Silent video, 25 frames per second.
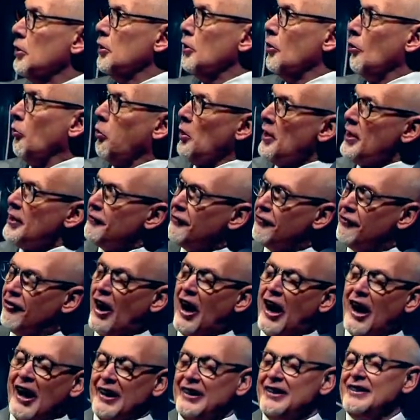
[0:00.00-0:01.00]
We
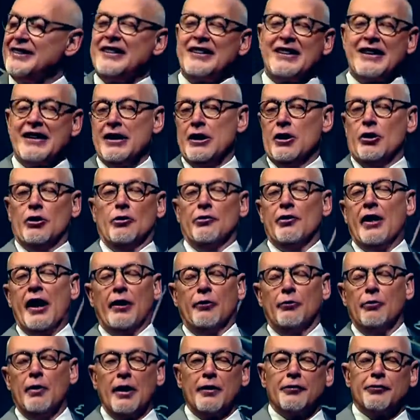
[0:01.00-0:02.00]
find here that
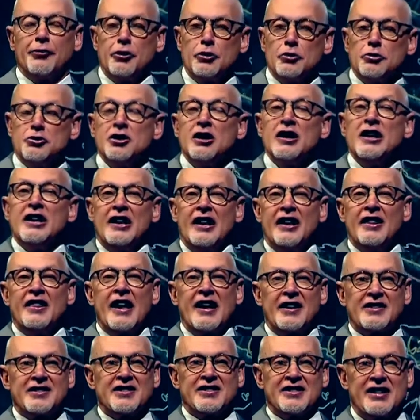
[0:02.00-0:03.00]
refuge and
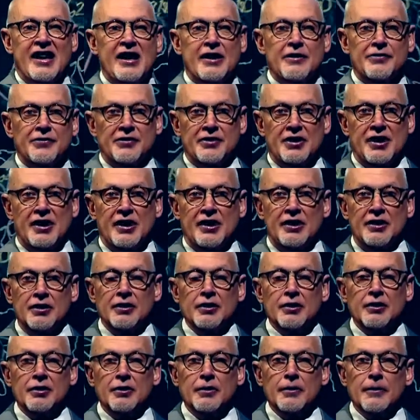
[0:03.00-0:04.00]
that safety
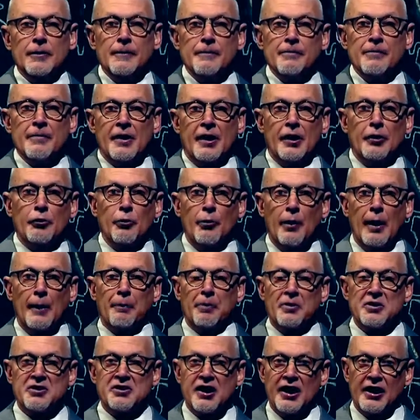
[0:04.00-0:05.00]
in
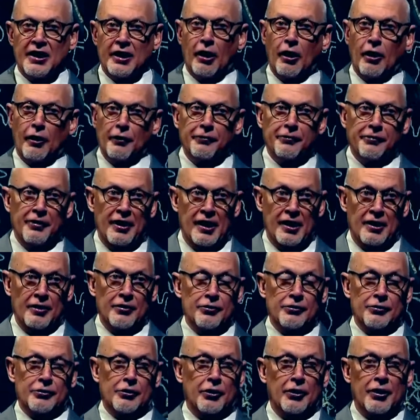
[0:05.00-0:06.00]
representing our faith
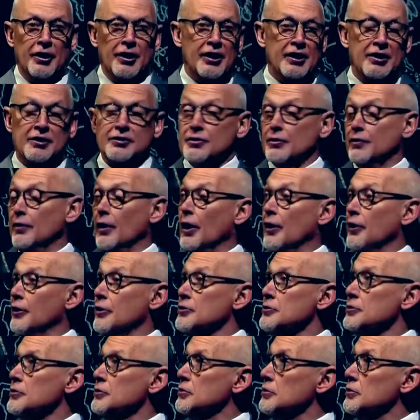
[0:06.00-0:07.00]
to the needs of others.